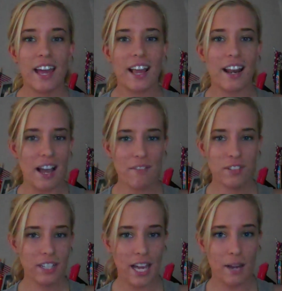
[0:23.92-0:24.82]
And I've
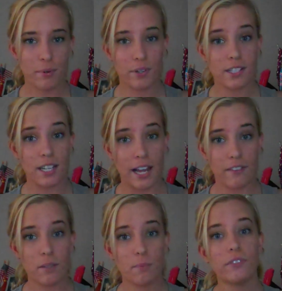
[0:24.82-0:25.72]
only had poison
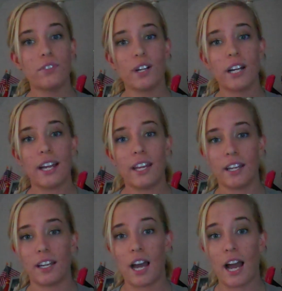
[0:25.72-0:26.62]
ivy before,
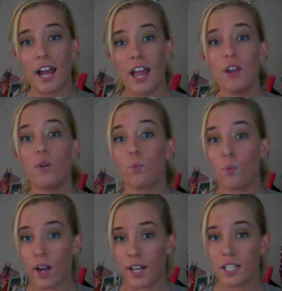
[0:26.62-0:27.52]
and I
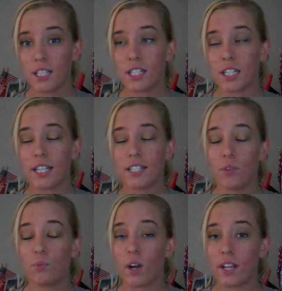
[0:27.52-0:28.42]
was, and I
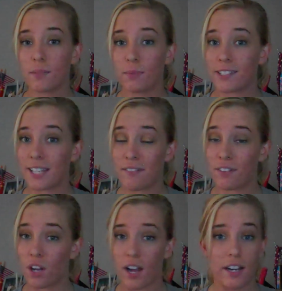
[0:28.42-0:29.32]
say was because I
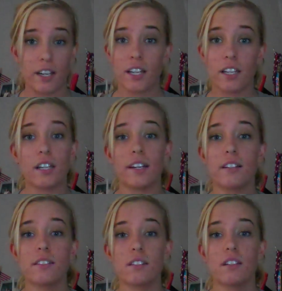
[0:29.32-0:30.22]
haven't gotten it in
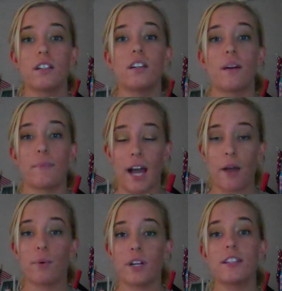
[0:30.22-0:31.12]
years, but
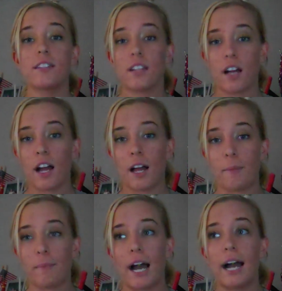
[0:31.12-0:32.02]
I was
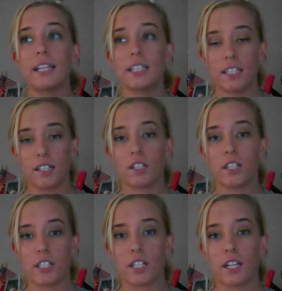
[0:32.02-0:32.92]
um, highly
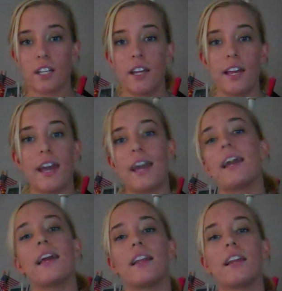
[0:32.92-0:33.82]
allergic.
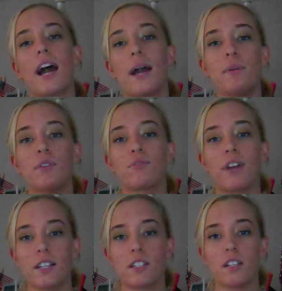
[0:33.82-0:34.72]
And I've been
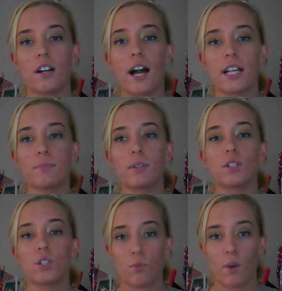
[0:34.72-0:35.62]
rushed to the
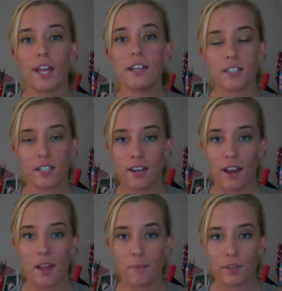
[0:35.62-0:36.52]
hospital twice in an
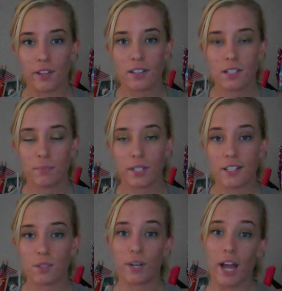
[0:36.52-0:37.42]
ambulance
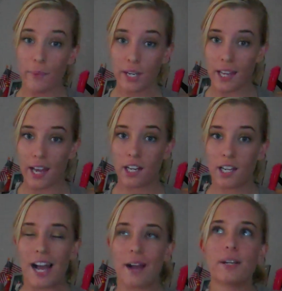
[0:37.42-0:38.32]
because when I would get
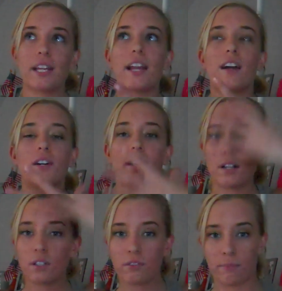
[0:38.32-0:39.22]
it, I would get it
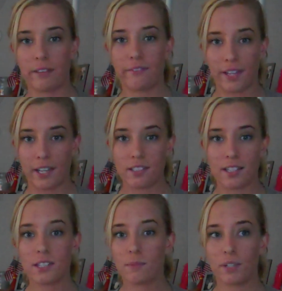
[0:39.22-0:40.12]
all over my face.
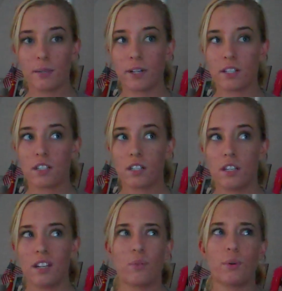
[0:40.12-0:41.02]
That's pretty much,
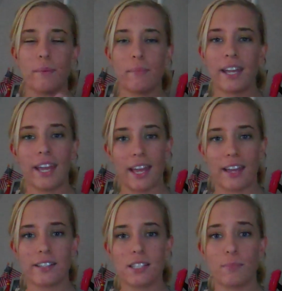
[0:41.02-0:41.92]
well, in my
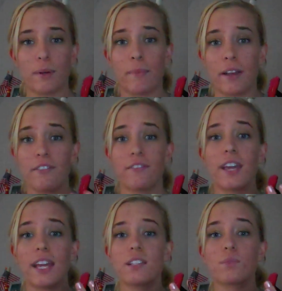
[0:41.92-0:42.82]
hands, but my
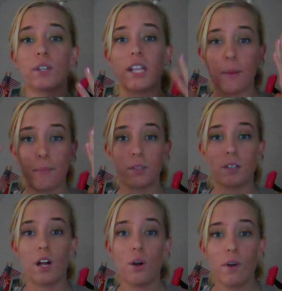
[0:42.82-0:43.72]
face would like
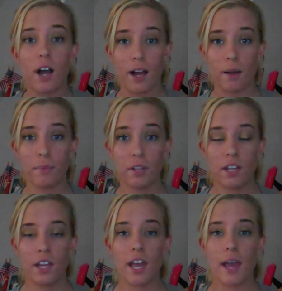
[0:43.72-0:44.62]
blow up,
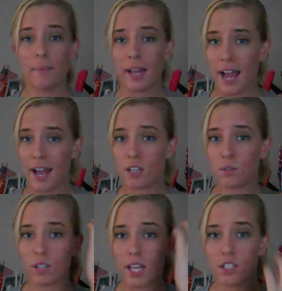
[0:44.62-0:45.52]
and my
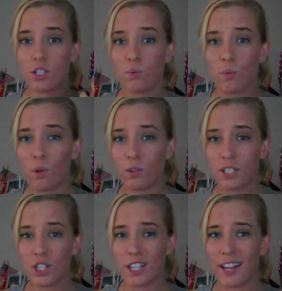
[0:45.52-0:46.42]
eyes would get
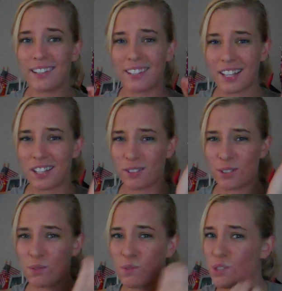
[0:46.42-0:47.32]
swollen shut and like
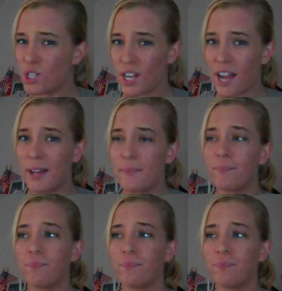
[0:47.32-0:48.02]
glued shut.